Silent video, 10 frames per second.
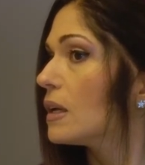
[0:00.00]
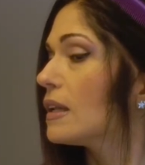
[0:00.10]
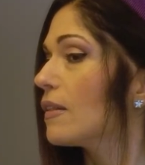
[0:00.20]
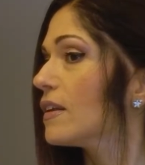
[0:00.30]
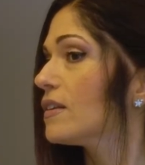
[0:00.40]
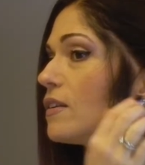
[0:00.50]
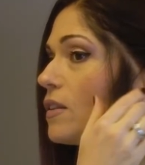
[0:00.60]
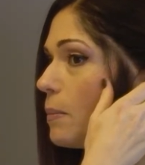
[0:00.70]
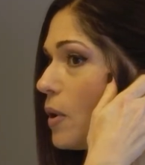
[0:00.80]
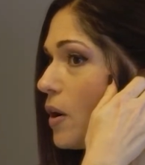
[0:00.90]
Now this is
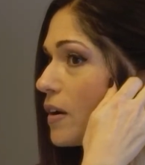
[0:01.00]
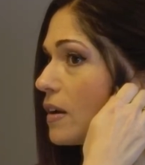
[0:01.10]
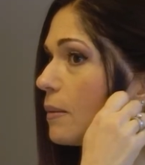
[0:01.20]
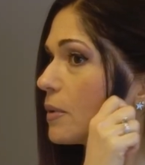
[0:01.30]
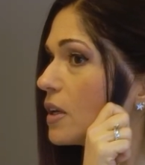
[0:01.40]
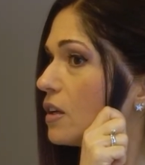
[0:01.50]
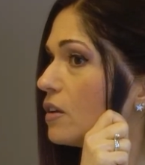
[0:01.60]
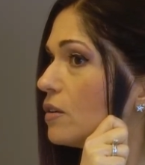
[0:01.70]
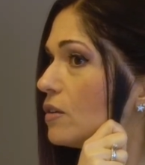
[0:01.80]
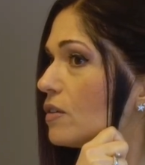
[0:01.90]
the part I'm going to
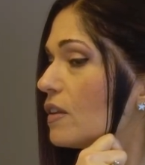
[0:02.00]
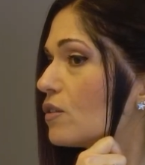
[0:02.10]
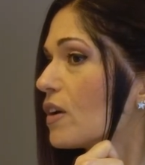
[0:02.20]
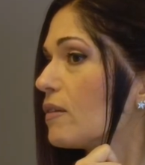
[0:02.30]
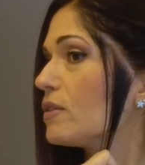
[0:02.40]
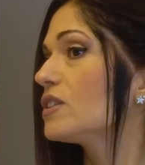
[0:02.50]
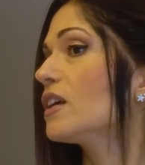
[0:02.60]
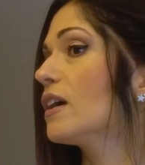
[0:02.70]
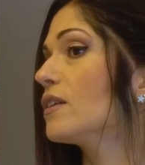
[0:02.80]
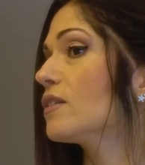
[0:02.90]
use the travel
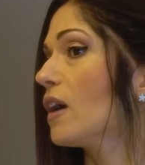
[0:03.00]
size